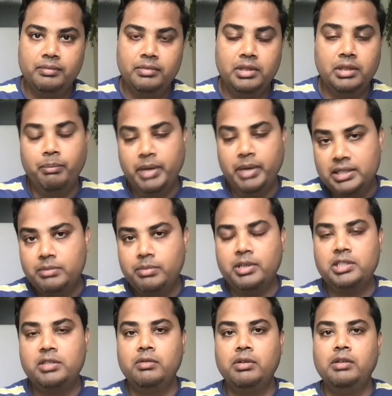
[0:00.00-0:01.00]
The best
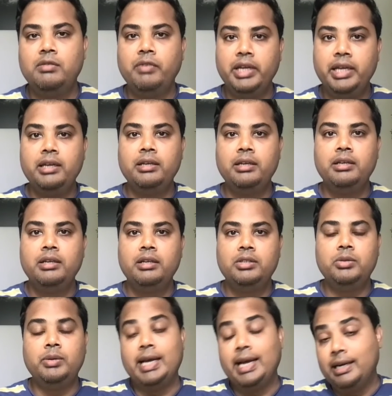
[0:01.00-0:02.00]
possible way
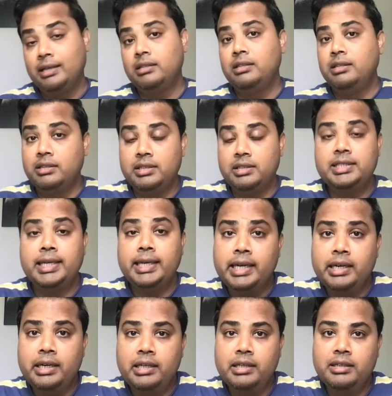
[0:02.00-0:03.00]
to handle the
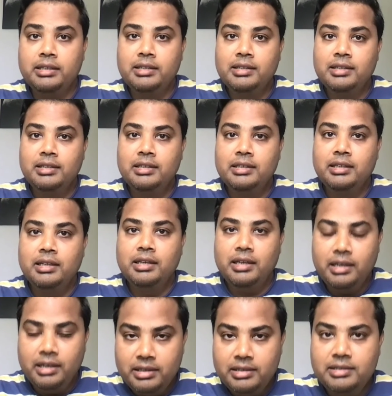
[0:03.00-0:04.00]
uncertainty
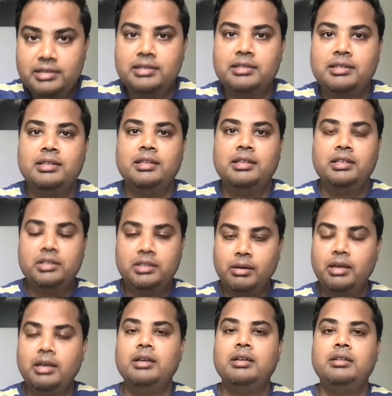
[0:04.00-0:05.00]
is to
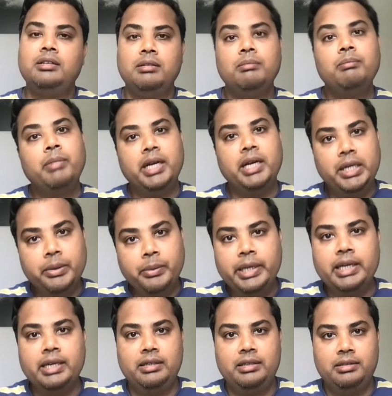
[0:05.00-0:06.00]
learn by doing
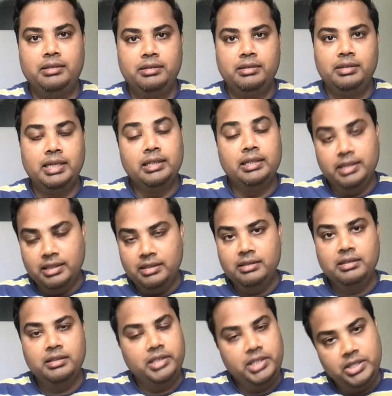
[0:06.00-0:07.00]
it and
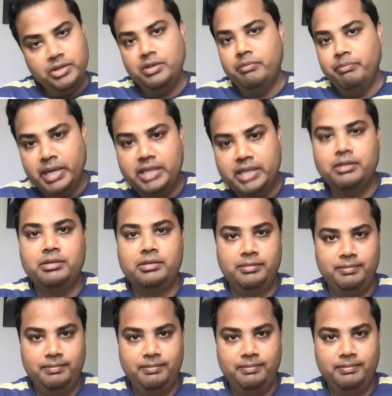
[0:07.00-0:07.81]
then do it better.